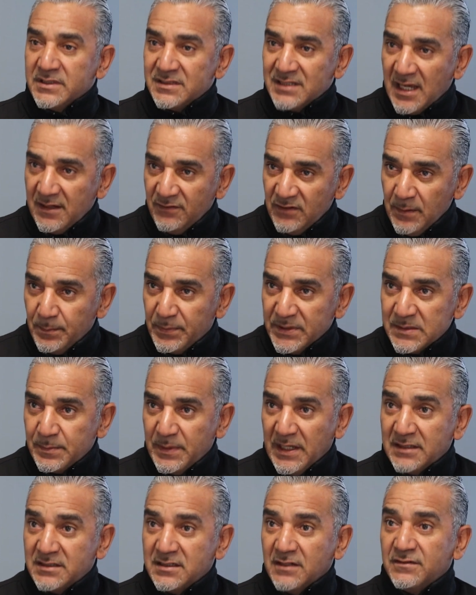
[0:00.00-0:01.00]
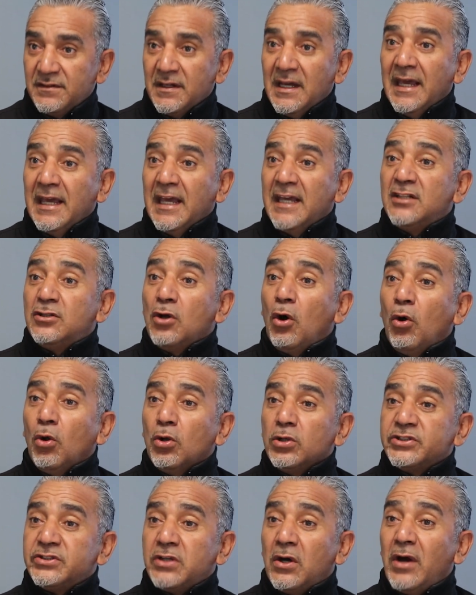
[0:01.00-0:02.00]
a safety perspective, it
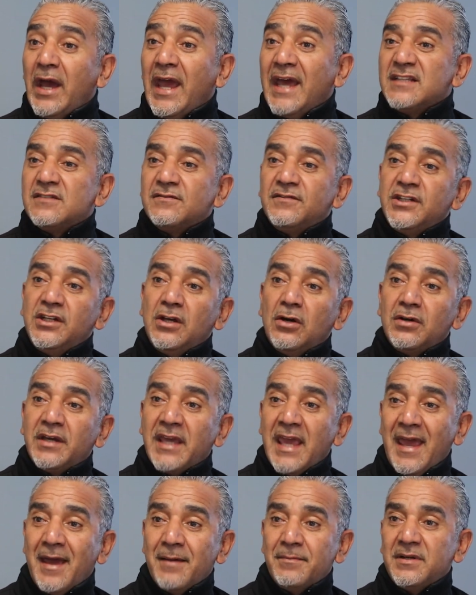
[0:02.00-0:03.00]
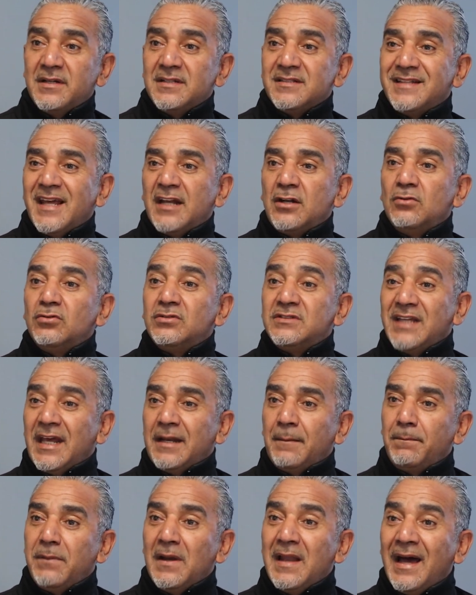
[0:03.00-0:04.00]
also has video cameras that looks
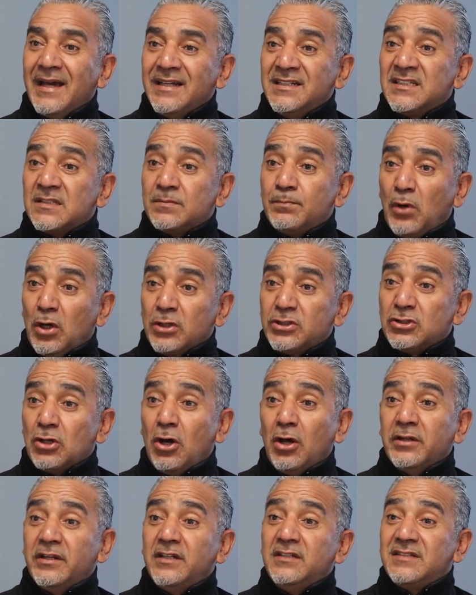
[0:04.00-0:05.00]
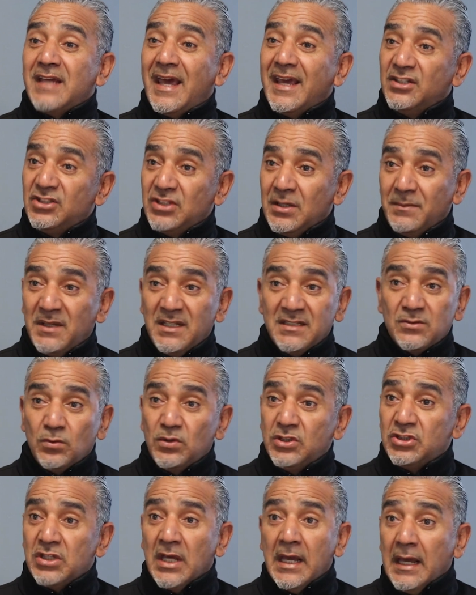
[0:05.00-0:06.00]
at blind spots on these HMEs,
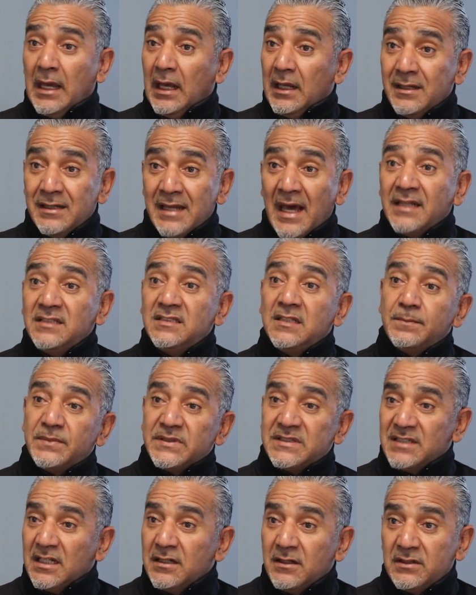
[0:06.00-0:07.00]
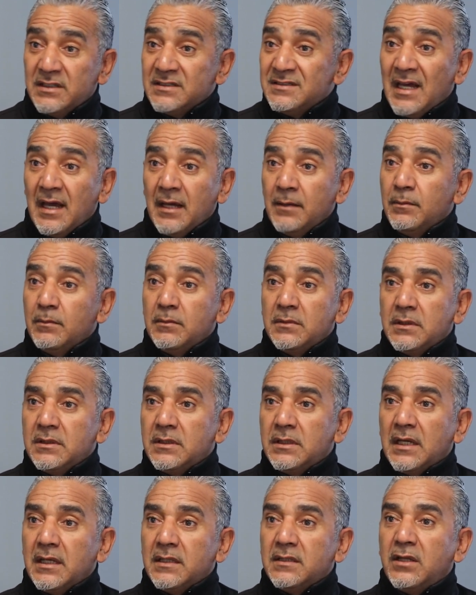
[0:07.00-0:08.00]
which 90% of the time
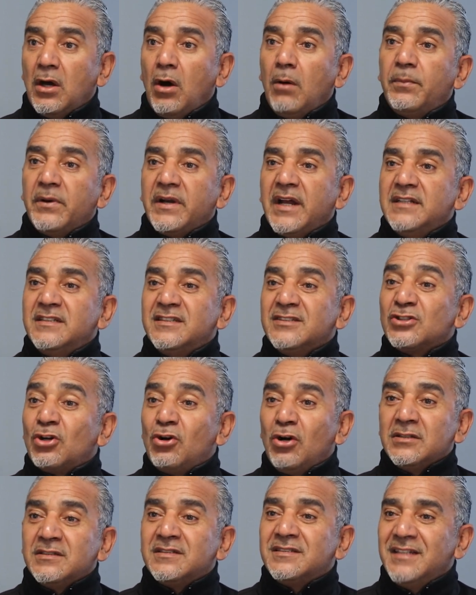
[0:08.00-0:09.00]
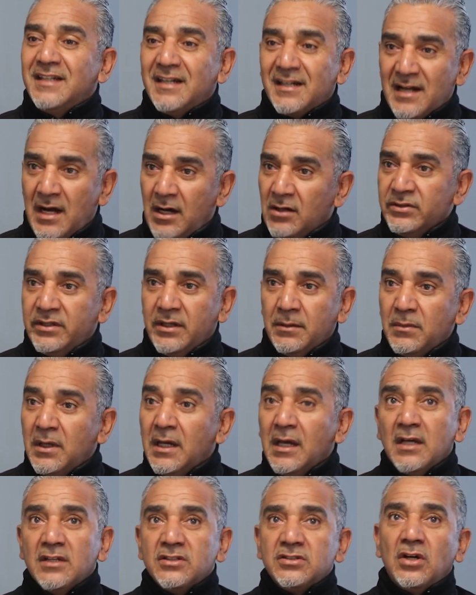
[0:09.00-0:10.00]
the operators can't see around them.
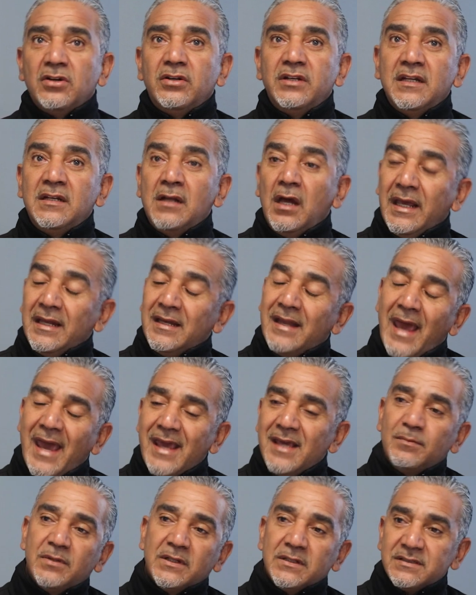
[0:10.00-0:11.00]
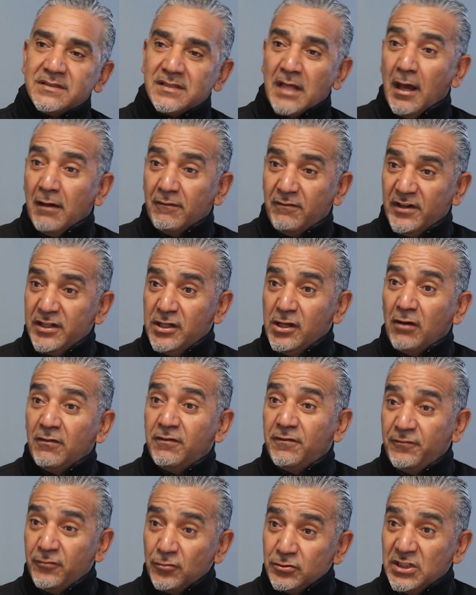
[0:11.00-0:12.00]
So it enables video
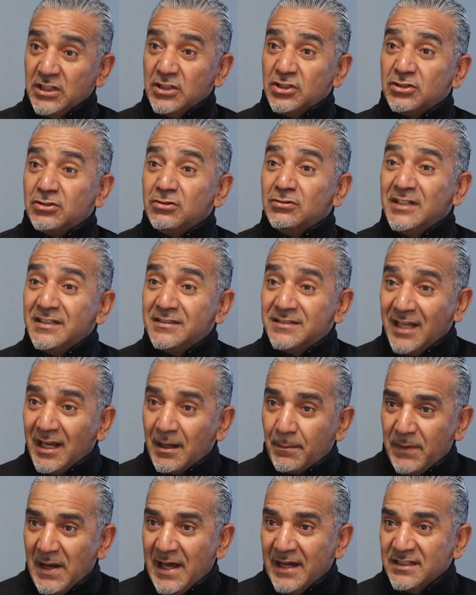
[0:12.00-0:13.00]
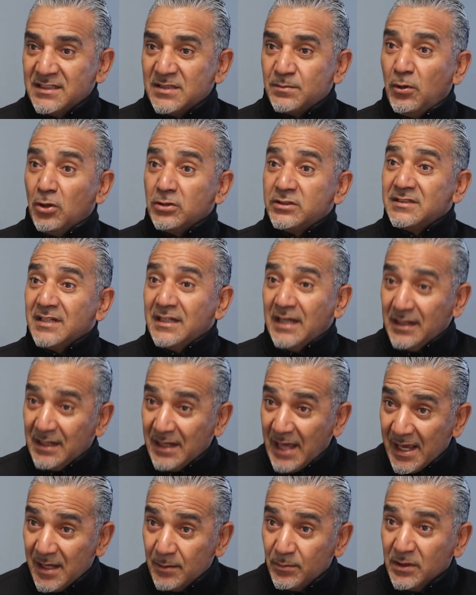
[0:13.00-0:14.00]
footage to detect blind spots,
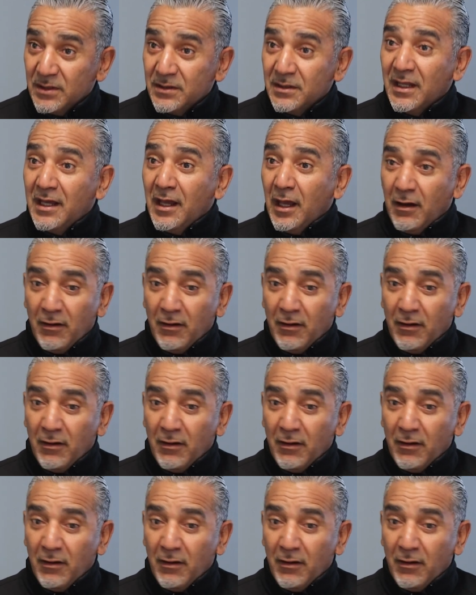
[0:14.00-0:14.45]
enable